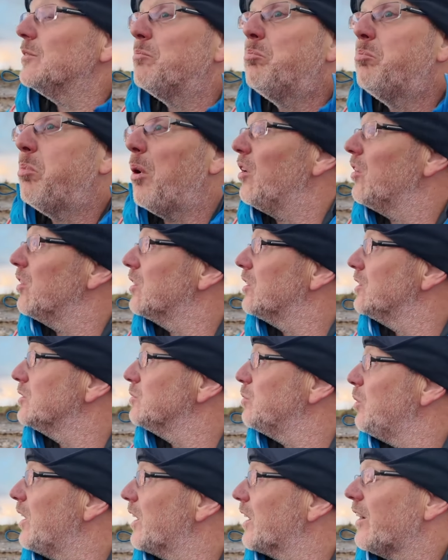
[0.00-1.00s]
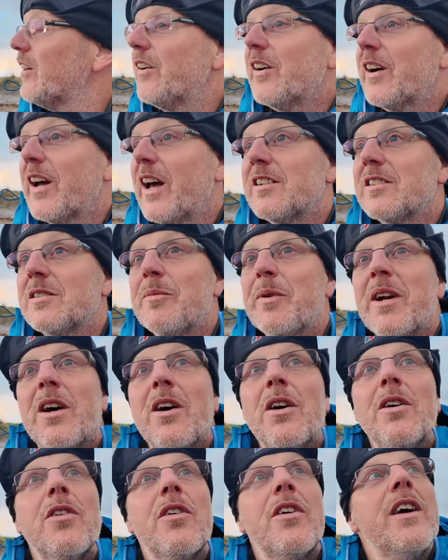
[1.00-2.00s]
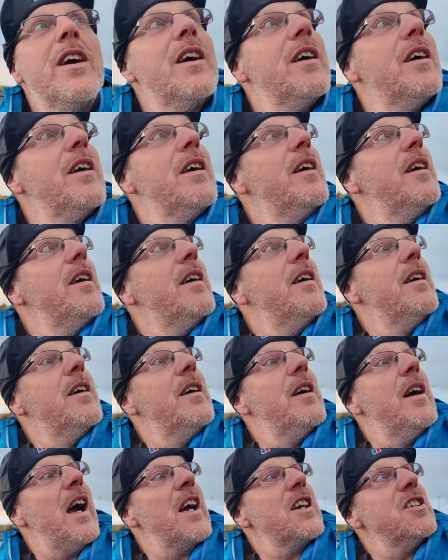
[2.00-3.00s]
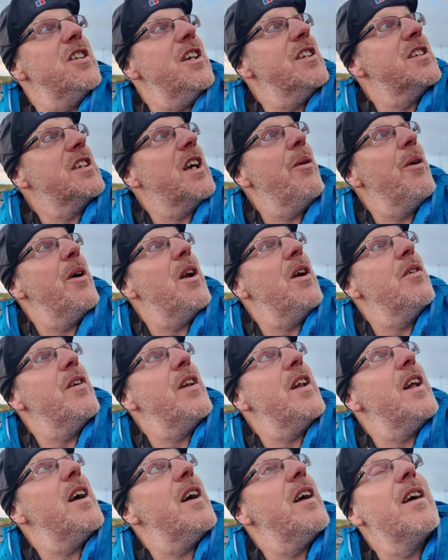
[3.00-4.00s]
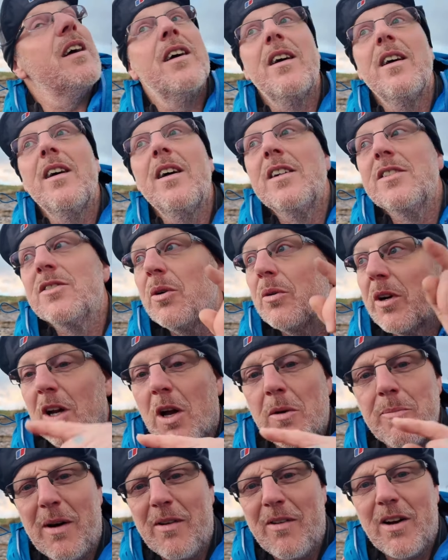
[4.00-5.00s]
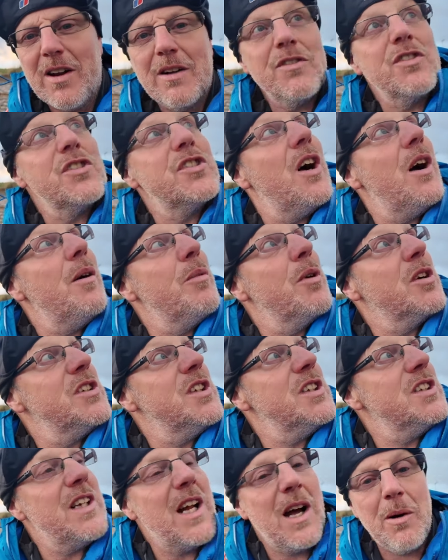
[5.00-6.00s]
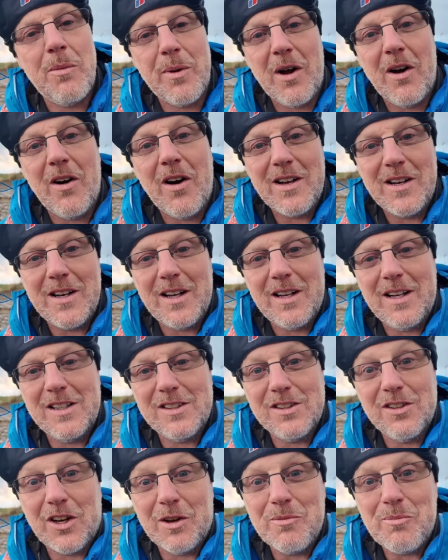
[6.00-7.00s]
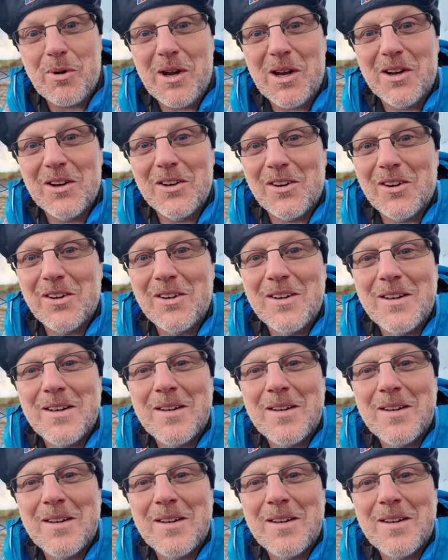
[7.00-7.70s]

is bonkers. Why can't I get someone out over here? Actually, it's going over there, so I'm going to go back around the other side because it's now behind it. It's looking pretty good.